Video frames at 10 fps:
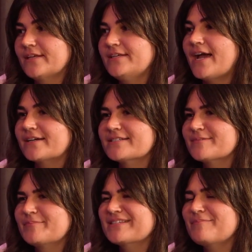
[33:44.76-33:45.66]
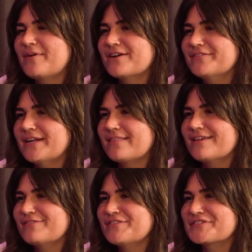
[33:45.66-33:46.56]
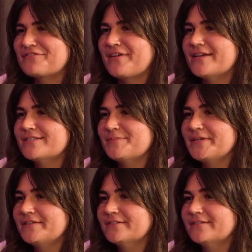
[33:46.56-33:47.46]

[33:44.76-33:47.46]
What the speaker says: Yeah, because some part of it I think feels fake to me.